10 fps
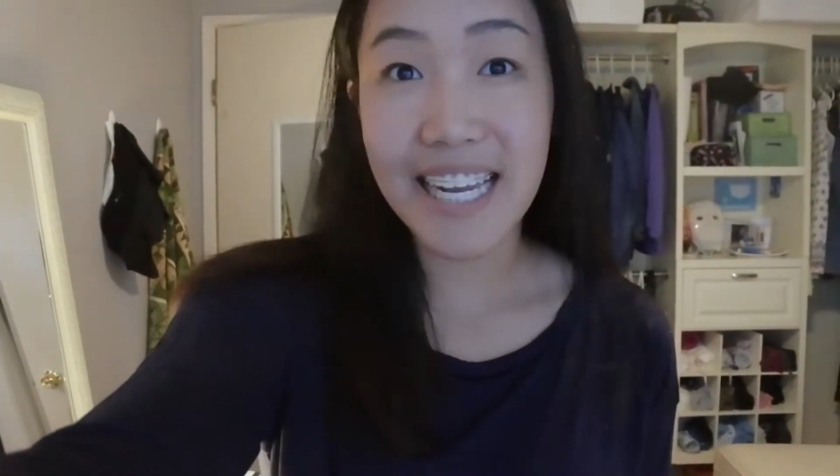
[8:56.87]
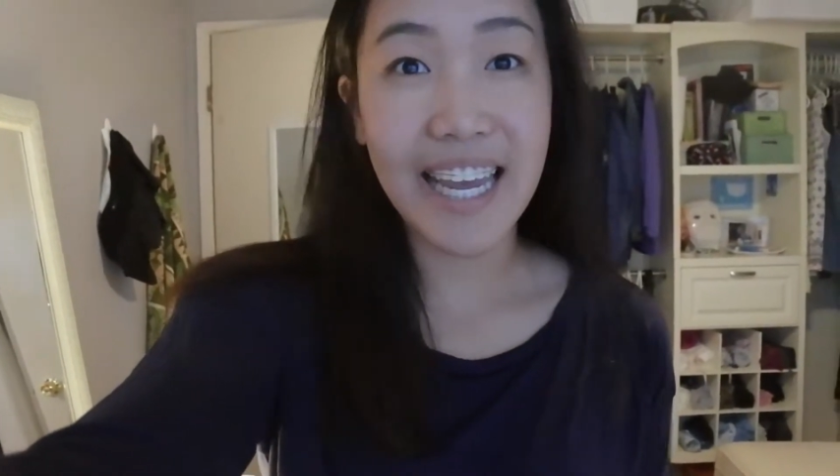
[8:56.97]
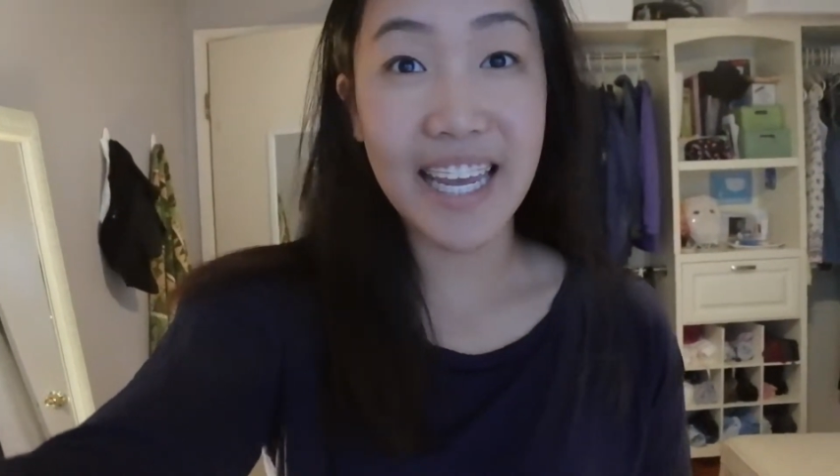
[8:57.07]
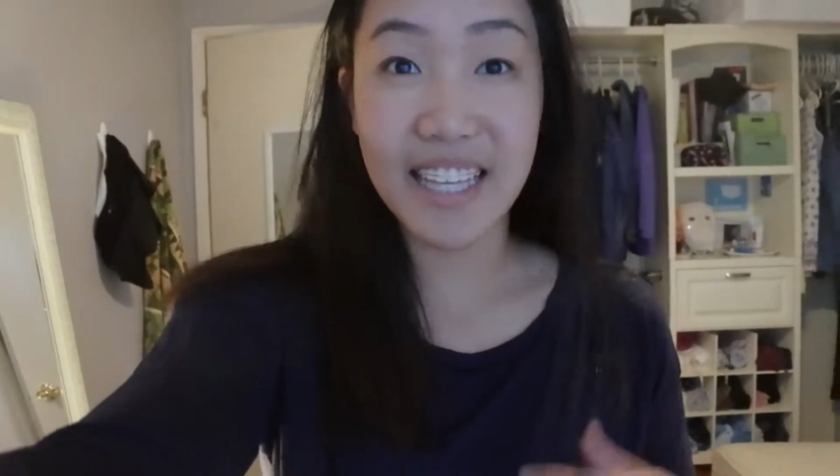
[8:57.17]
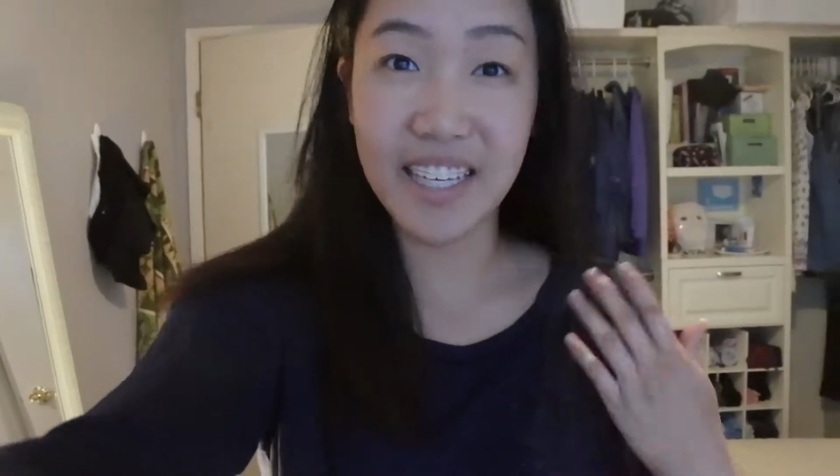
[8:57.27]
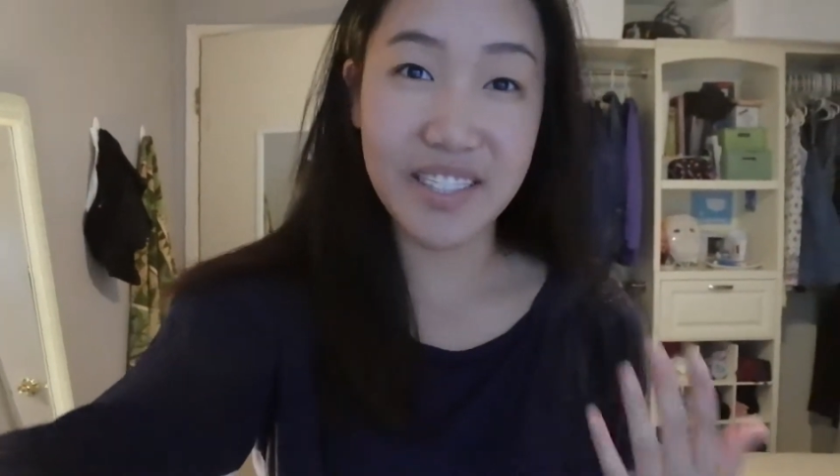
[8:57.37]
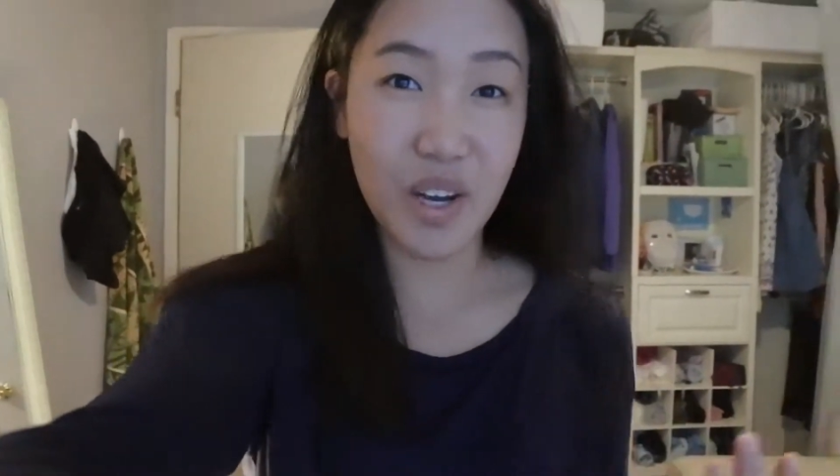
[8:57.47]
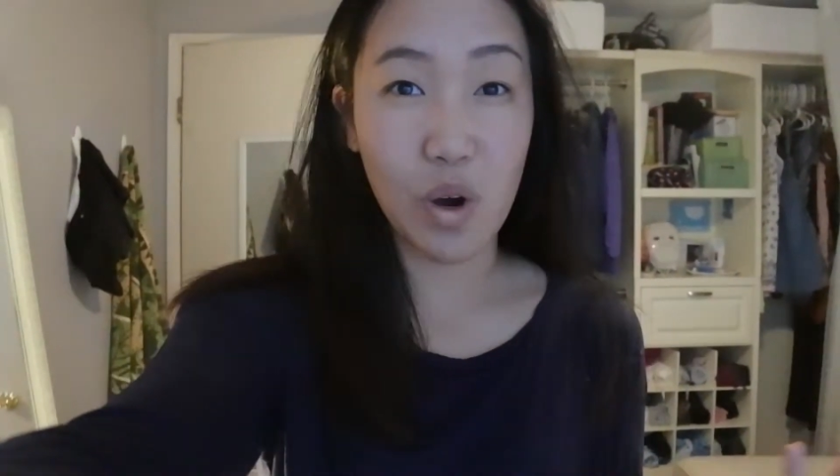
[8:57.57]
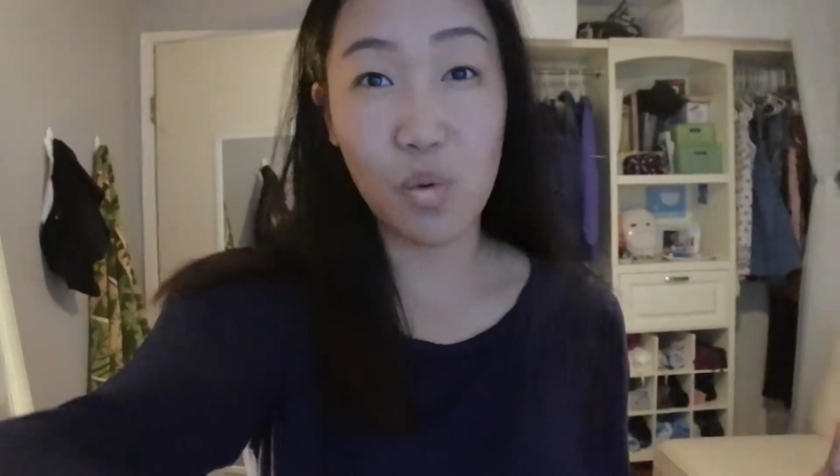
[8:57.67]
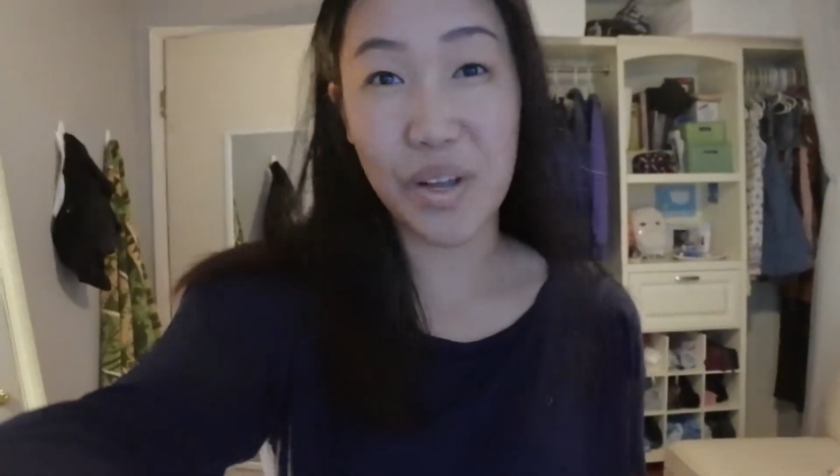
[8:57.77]
day in this
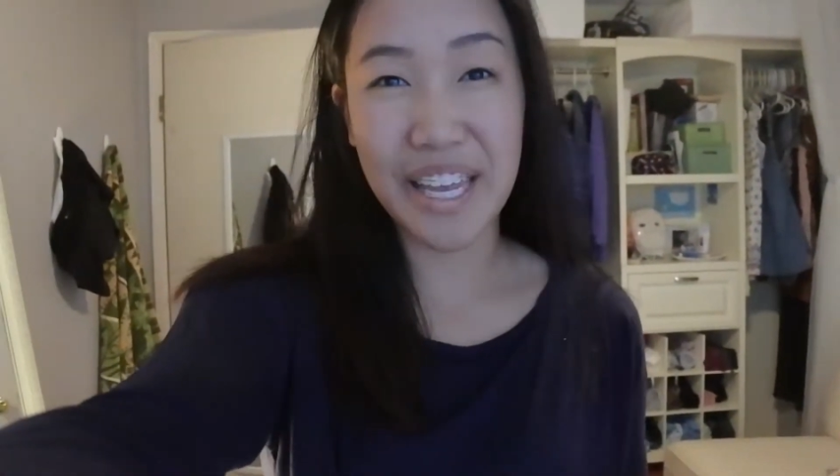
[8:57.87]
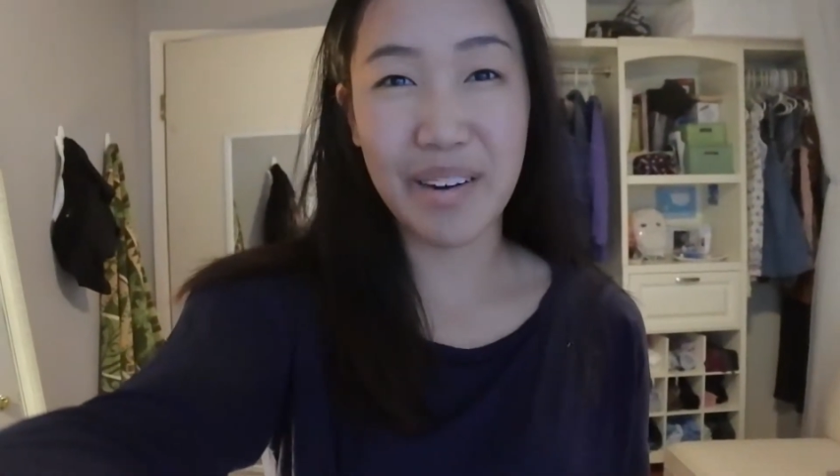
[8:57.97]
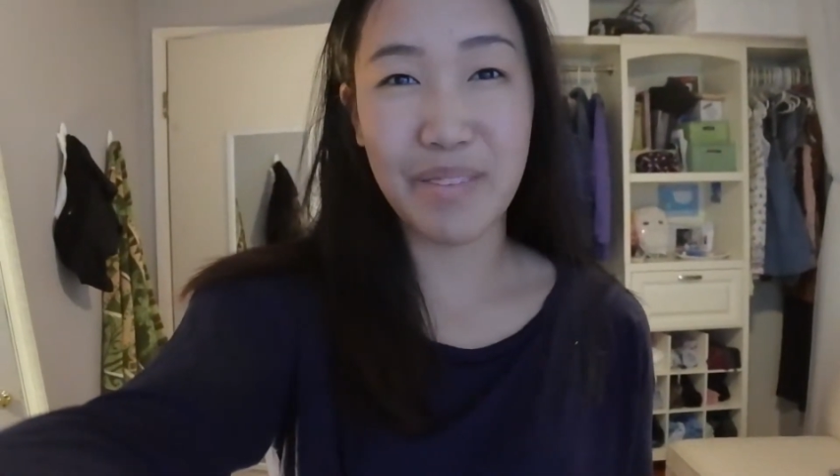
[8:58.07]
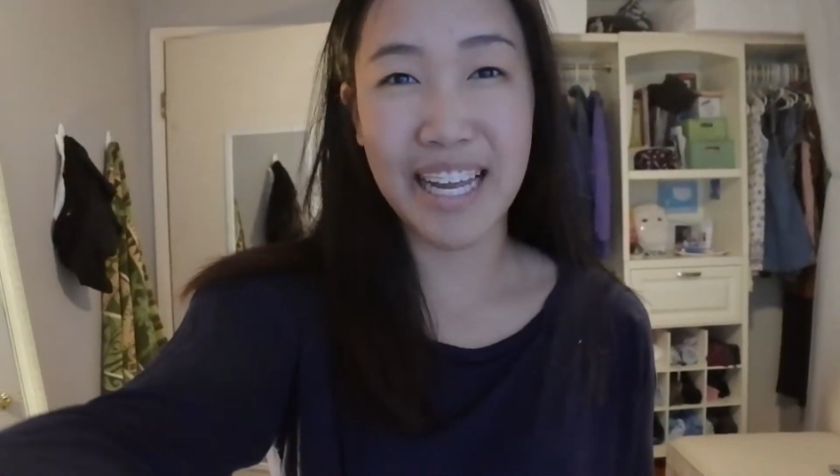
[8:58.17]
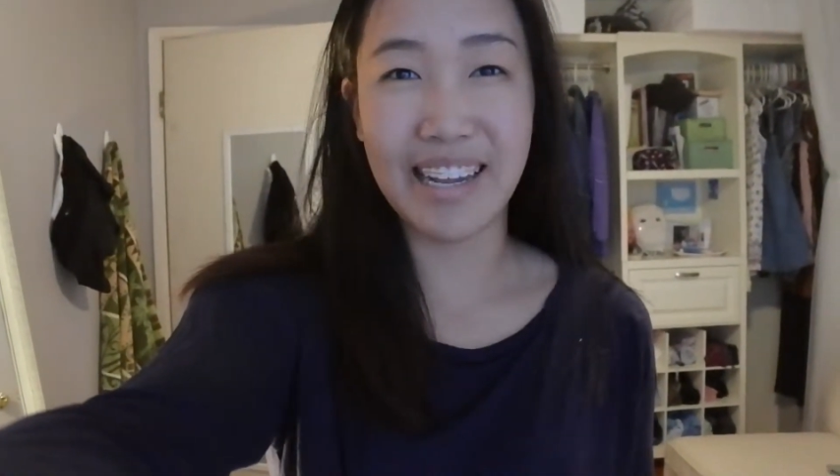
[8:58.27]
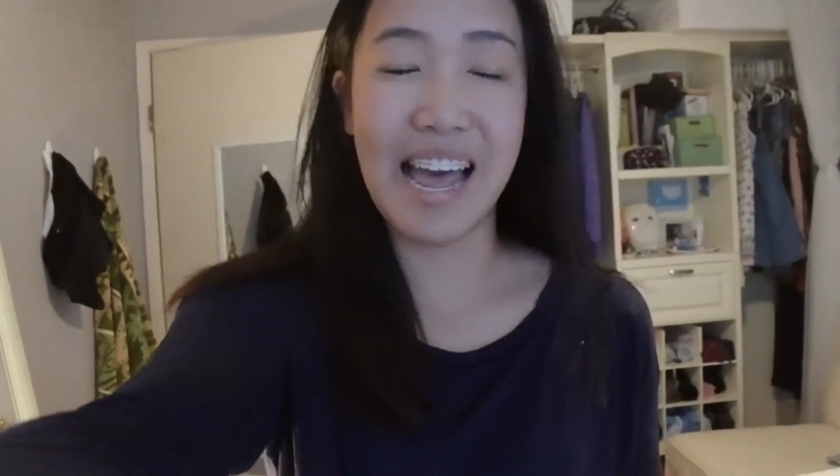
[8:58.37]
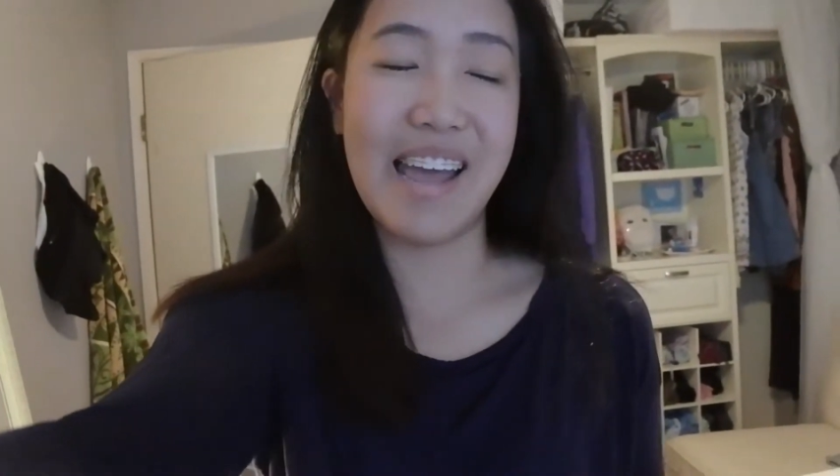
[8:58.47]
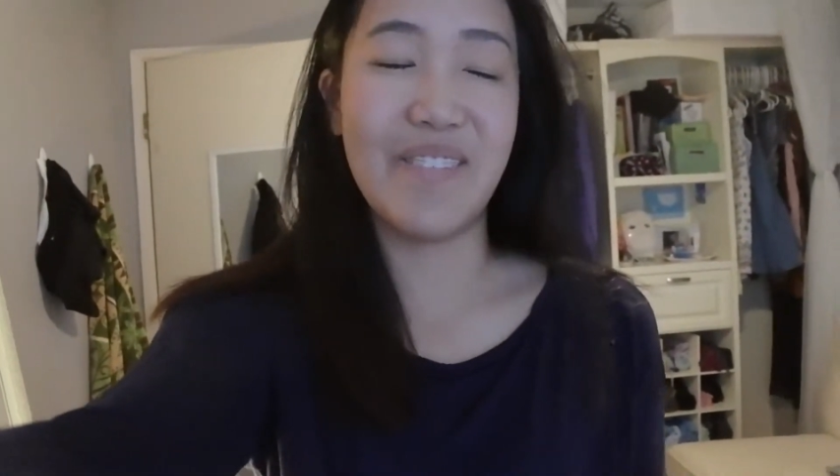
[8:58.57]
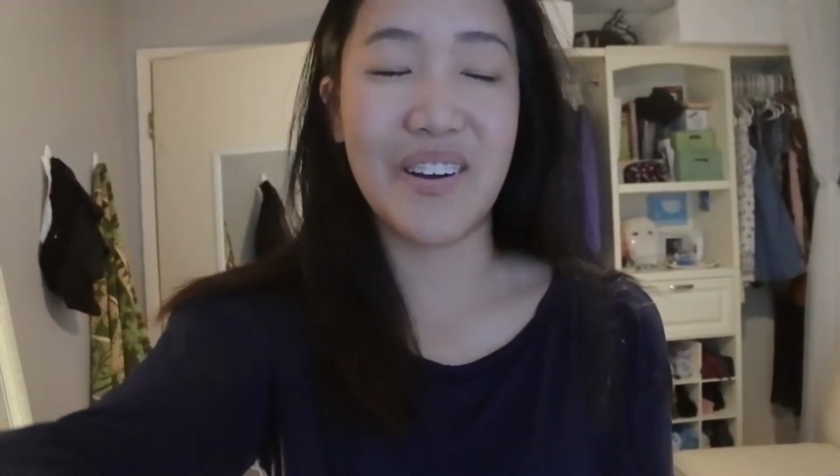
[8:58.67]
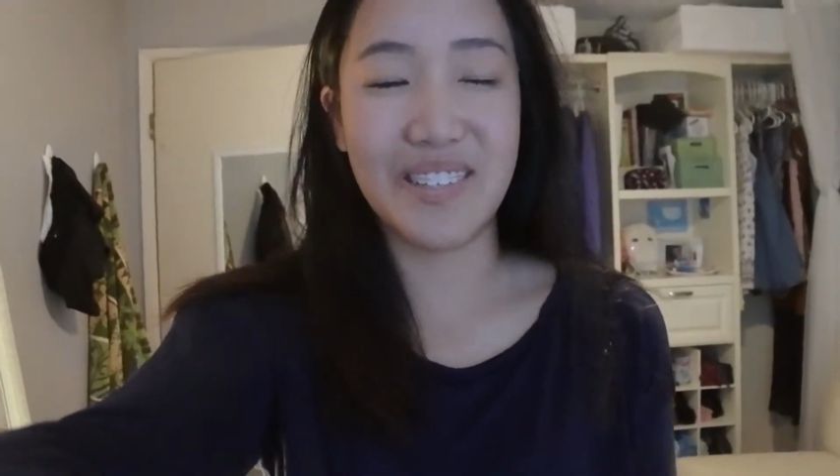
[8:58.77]
whole week in my life.